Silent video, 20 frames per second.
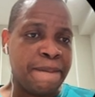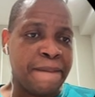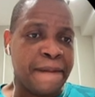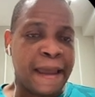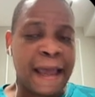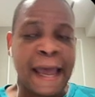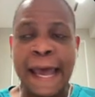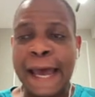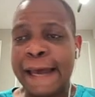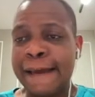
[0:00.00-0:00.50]

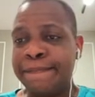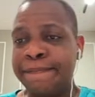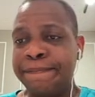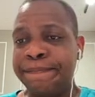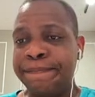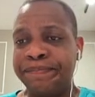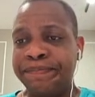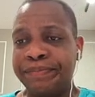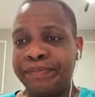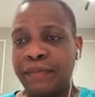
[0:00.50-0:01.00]
And
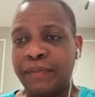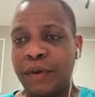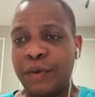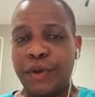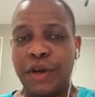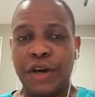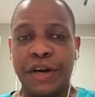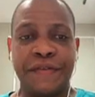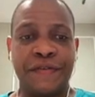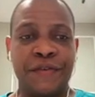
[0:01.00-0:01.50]

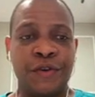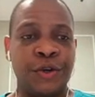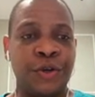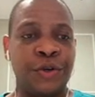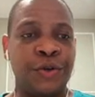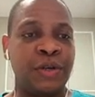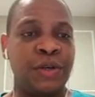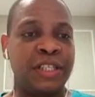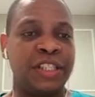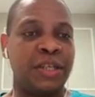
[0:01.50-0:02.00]
without any further ado,
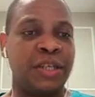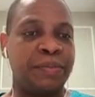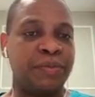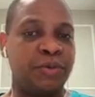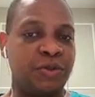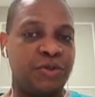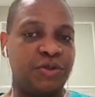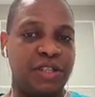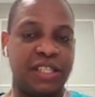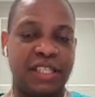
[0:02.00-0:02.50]
let's jump
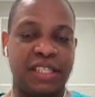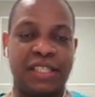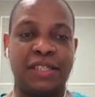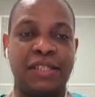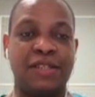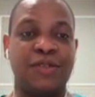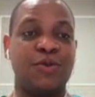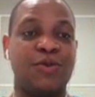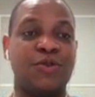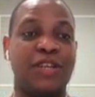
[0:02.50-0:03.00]
onto this.
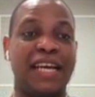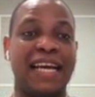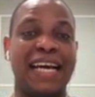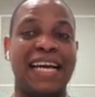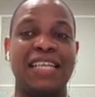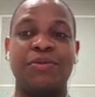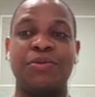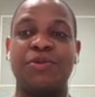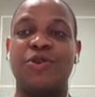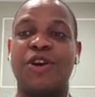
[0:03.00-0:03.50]
So today, guys,
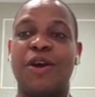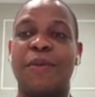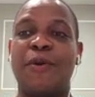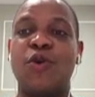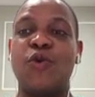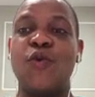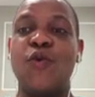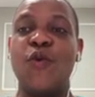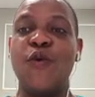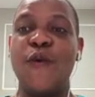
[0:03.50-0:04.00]
we talk about
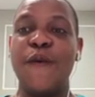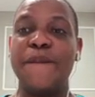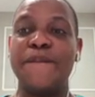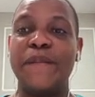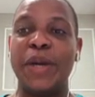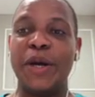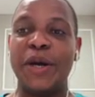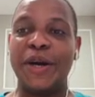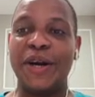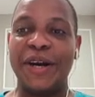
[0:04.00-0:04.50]

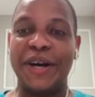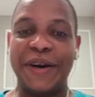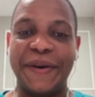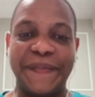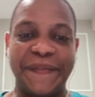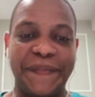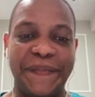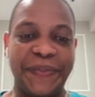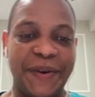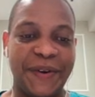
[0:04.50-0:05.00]
Uber,
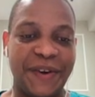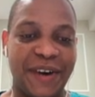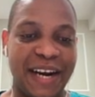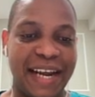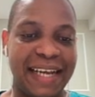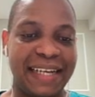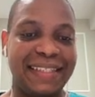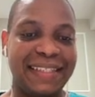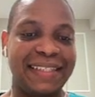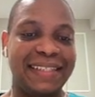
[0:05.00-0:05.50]

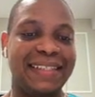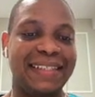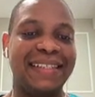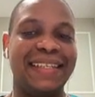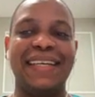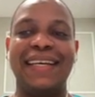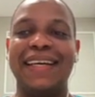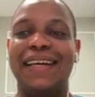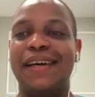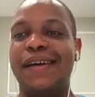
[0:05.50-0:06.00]
right?
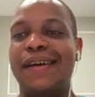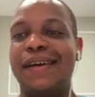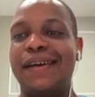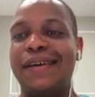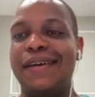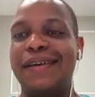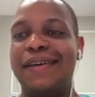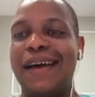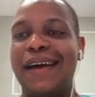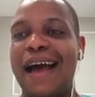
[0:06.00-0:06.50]

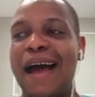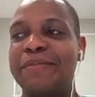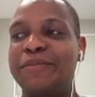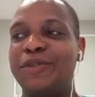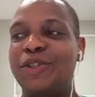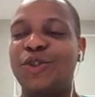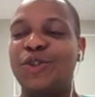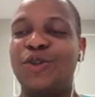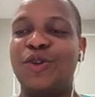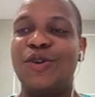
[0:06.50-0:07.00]
I'm
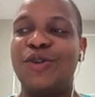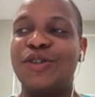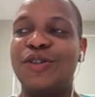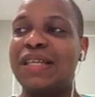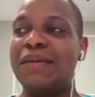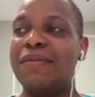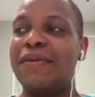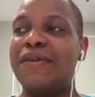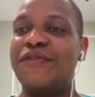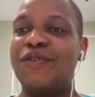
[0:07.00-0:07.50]
sure some
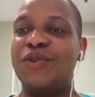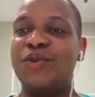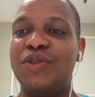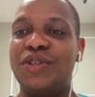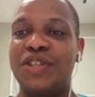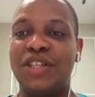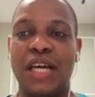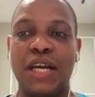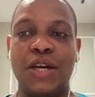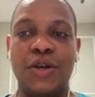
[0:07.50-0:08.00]
of you did
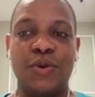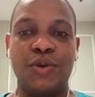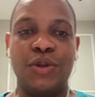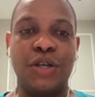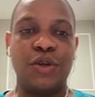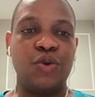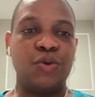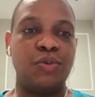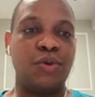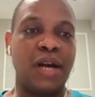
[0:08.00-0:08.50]
not know that
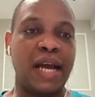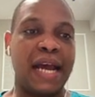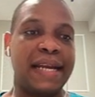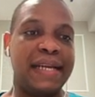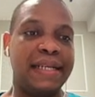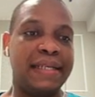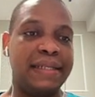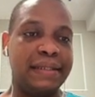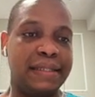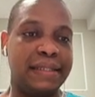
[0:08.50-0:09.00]
Uber had a
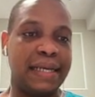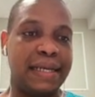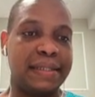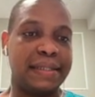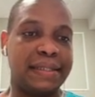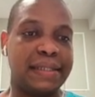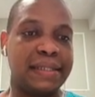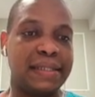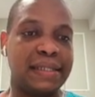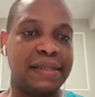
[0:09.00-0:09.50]
design
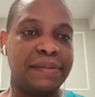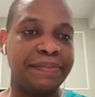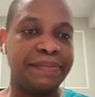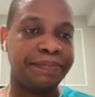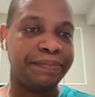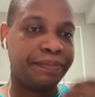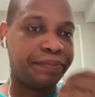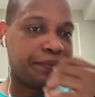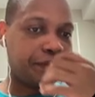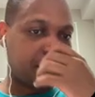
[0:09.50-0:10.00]
system.
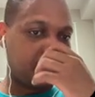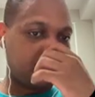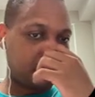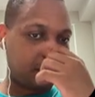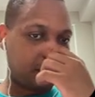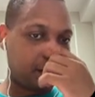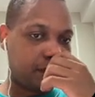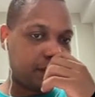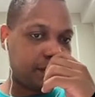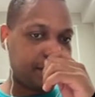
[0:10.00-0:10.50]

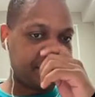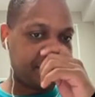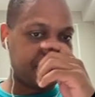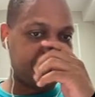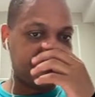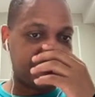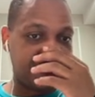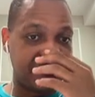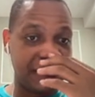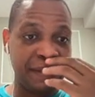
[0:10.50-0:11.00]

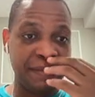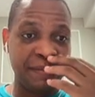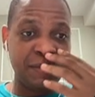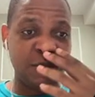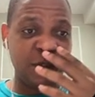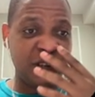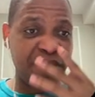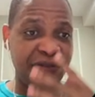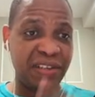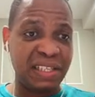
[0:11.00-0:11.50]
See,
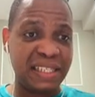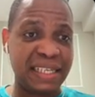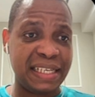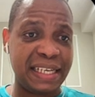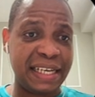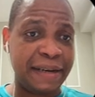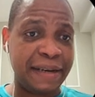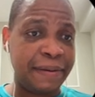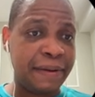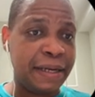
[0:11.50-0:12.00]
give me a say
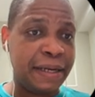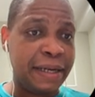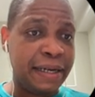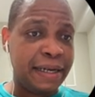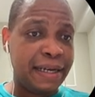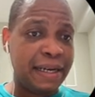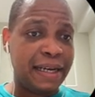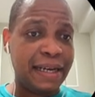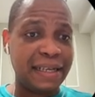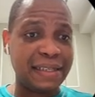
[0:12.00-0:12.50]
here.
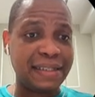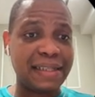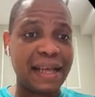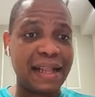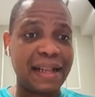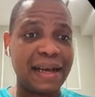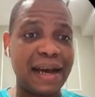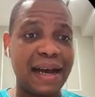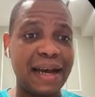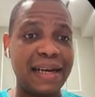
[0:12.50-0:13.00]
Style
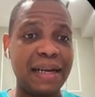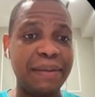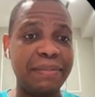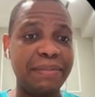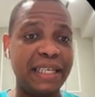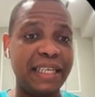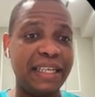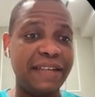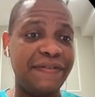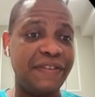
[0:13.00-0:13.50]
guide
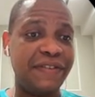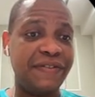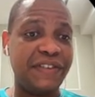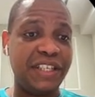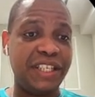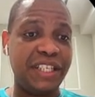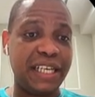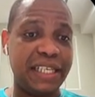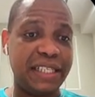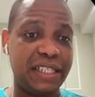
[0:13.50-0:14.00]
updated 15
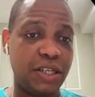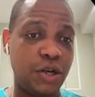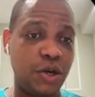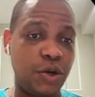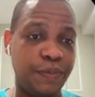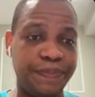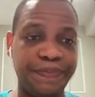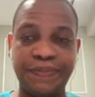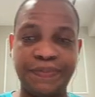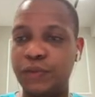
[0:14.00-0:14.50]
days ago.
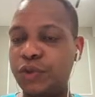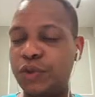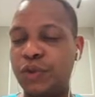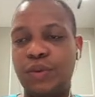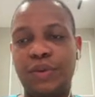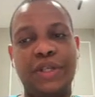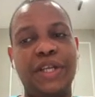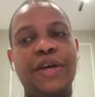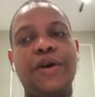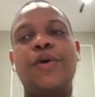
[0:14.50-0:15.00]
So
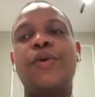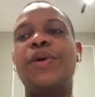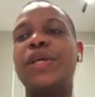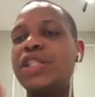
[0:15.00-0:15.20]
they're always